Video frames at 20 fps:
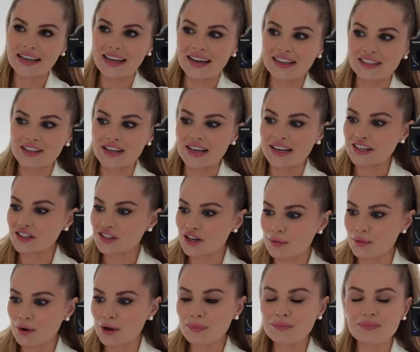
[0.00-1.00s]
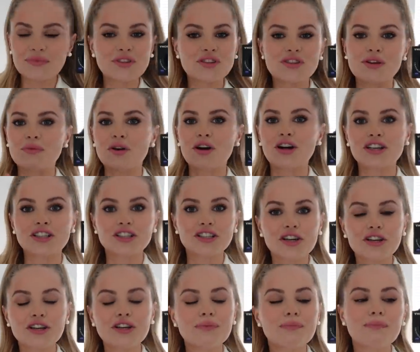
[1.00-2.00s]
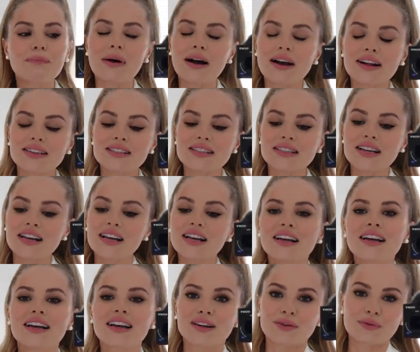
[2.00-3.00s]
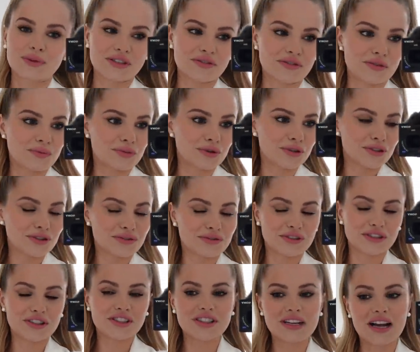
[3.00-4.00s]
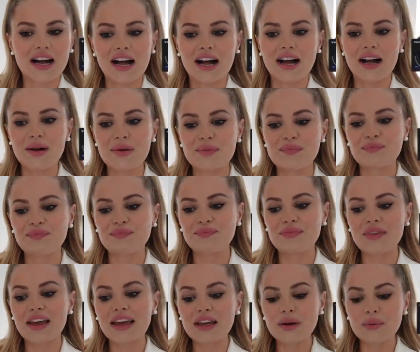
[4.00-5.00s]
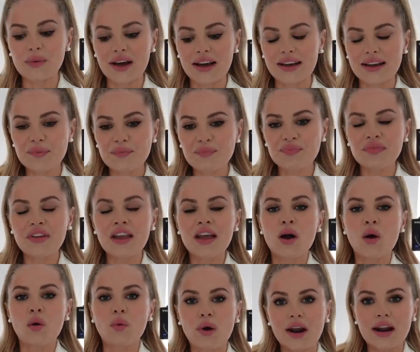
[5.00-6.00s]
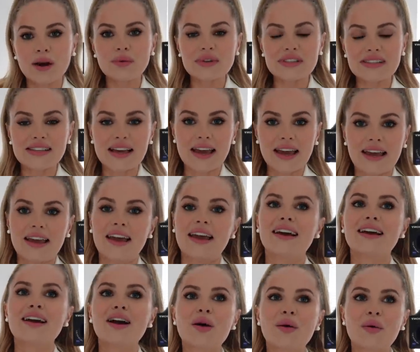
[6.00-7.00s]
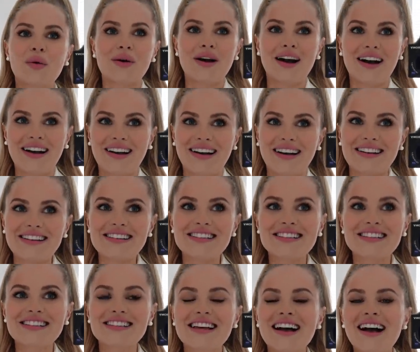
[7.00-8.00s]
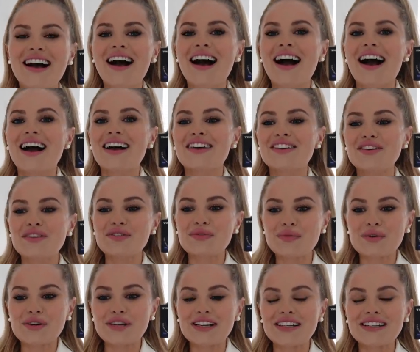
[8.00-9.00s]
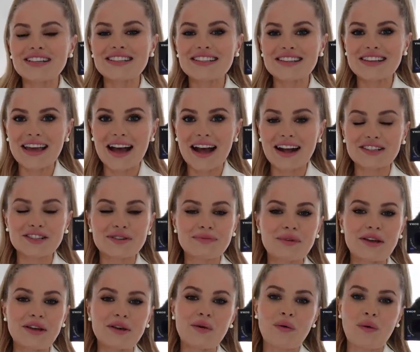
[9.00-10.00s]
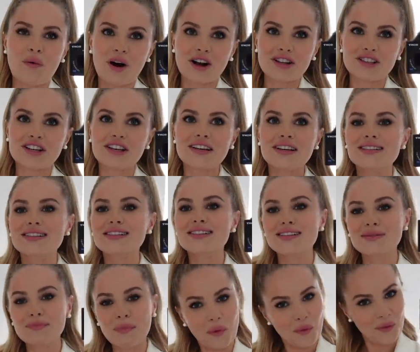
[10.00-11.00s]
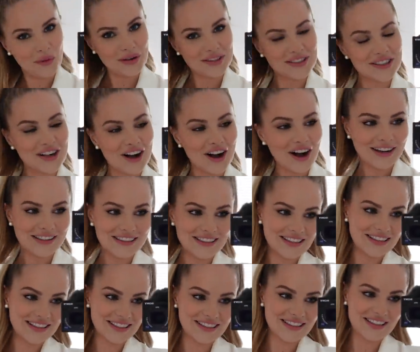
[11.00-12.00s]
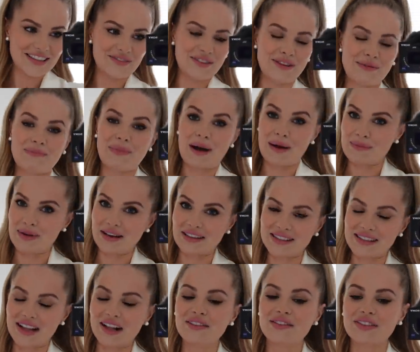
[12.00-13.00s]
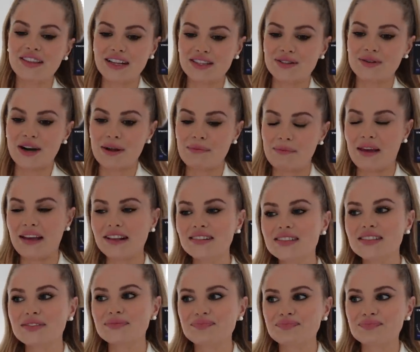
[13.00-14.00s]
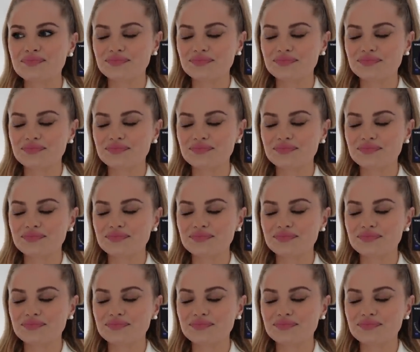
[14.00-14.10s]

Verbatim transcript: to get into any trouble, so I'm not going to show you, but it was from Brutal Fruit. Um, anyway, what I was saying was you wouldn't catch me watching sport on D S T V by myself. That's what I meant.